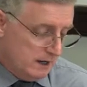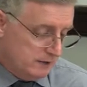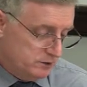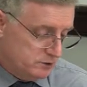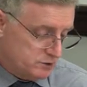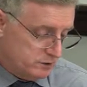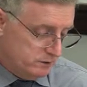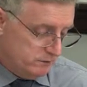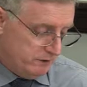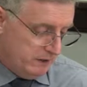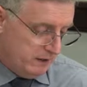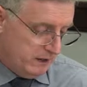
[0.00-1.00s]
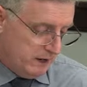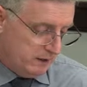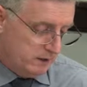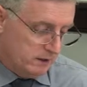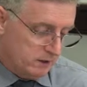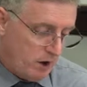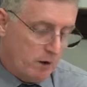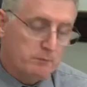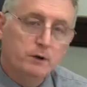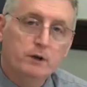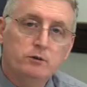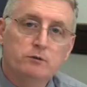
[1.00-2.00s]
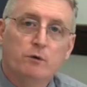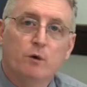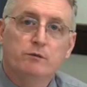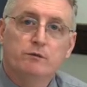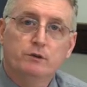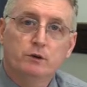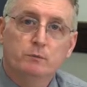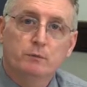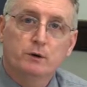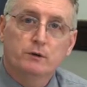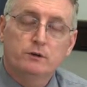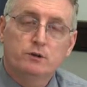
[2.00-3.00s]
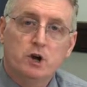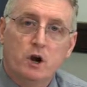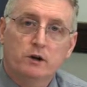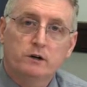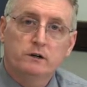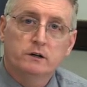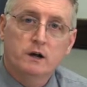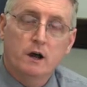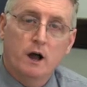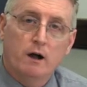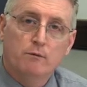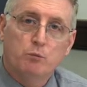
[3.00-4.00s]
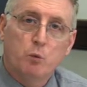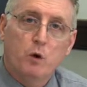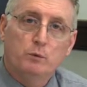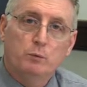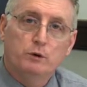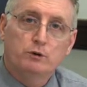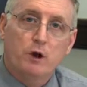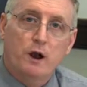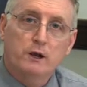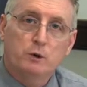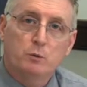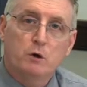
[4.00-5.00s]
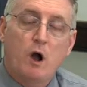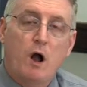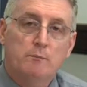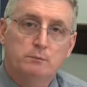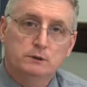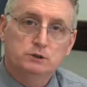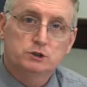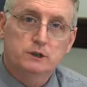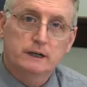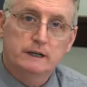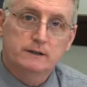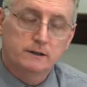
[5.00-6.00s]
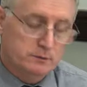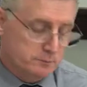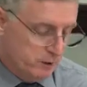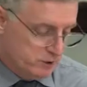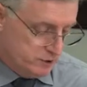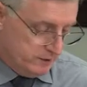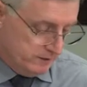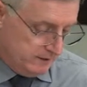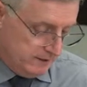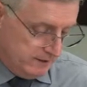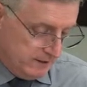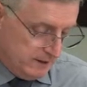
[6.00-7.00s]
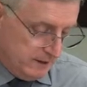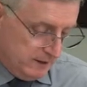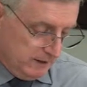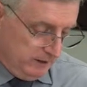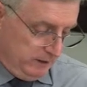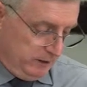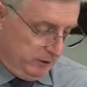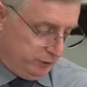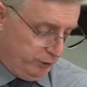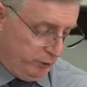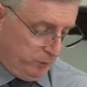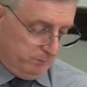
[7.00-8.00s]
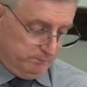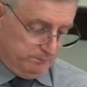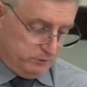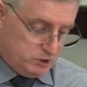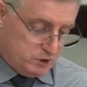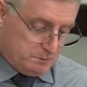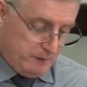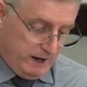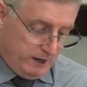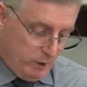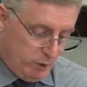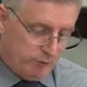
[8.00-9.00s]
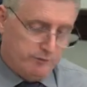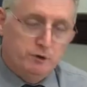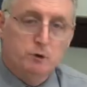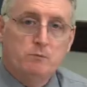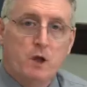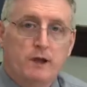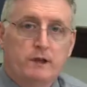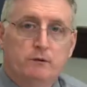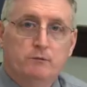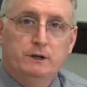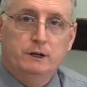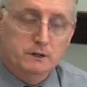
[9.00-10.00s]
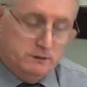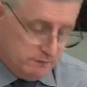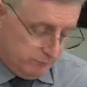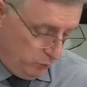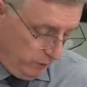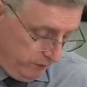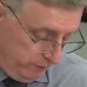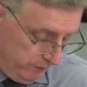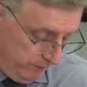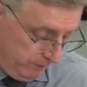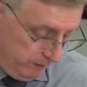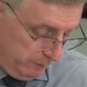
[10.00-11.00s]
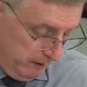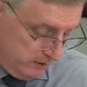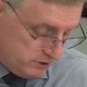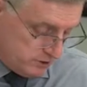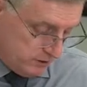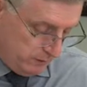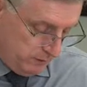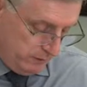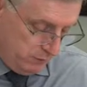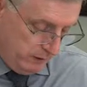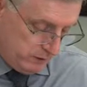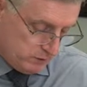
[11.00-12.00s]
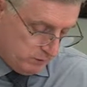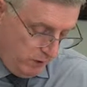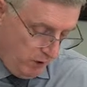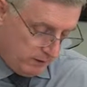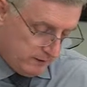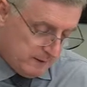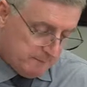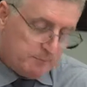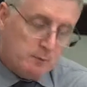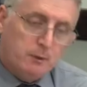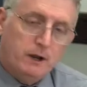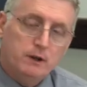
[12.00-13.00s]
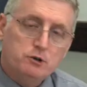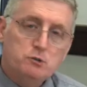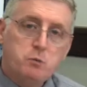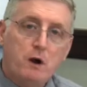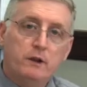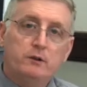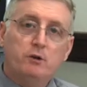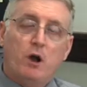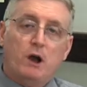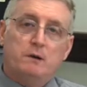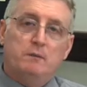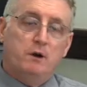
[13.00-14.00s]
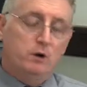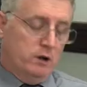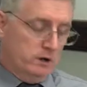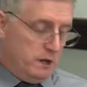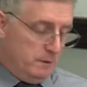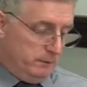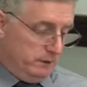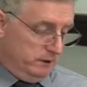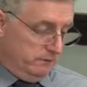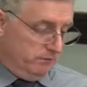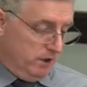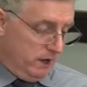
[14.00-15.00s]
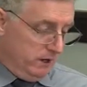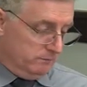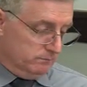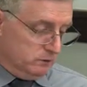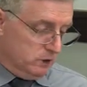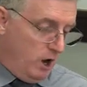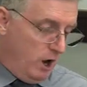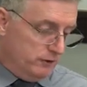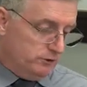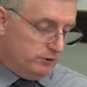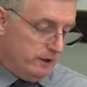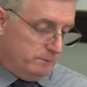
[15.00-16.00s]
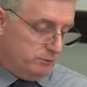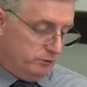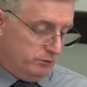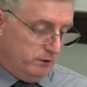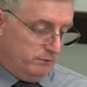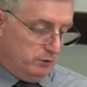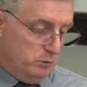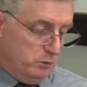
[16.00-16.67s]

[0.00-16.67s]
deserve a comprehensive overview per the charter of what we're trying to accomplish in this budget. So just by overview, I'm not going to read the 40 or something pages, that would be way too long, but just wanted to talk about a couple of concepts, if you